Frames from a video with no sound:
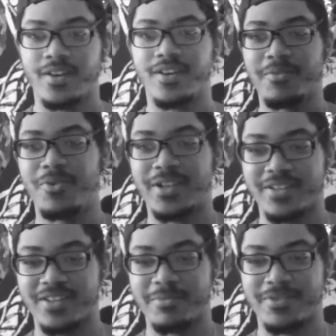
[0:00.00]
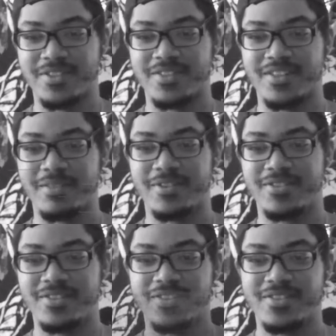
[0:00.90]
Good morning, demons and
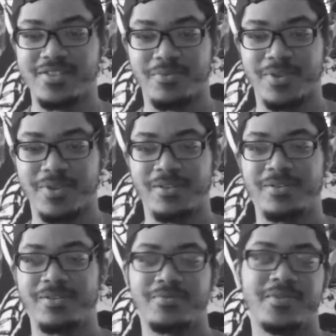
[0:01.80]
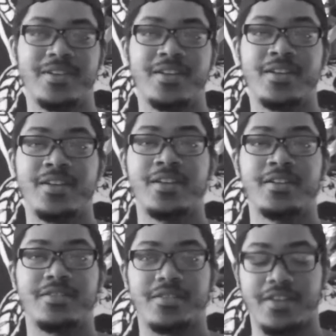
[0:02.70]
demonesses. Well,
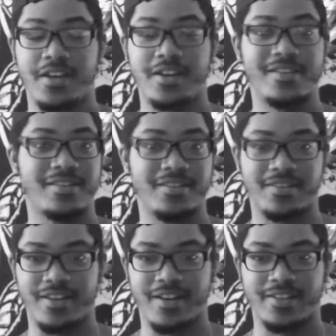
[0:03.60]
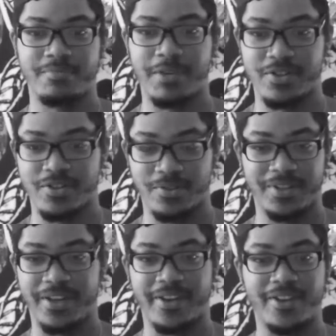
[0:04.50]
today is that special
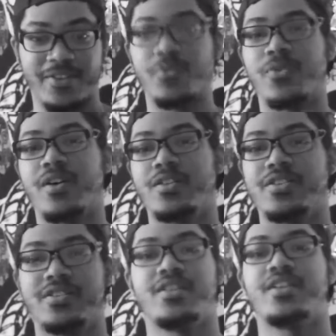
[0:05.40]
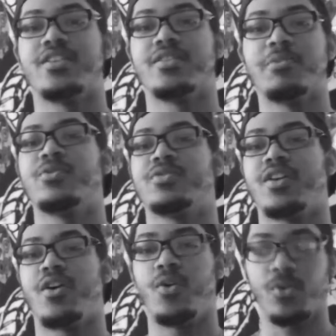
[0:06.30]
day, or I should say the
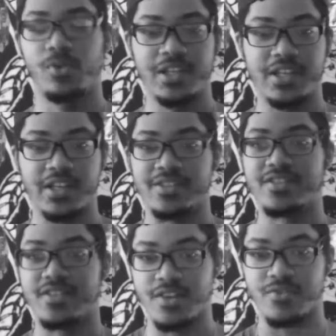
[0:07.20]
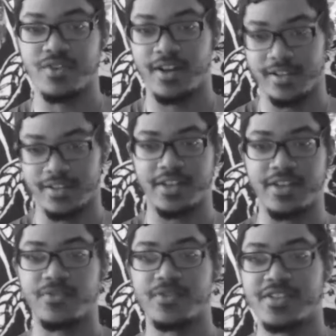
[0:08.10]
most holy and sacred
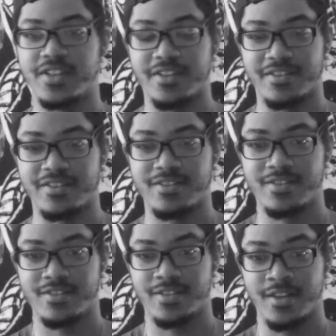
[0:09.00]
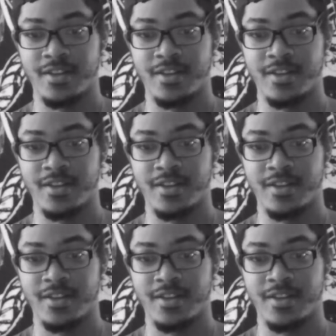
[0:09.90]
holiday for Satanists.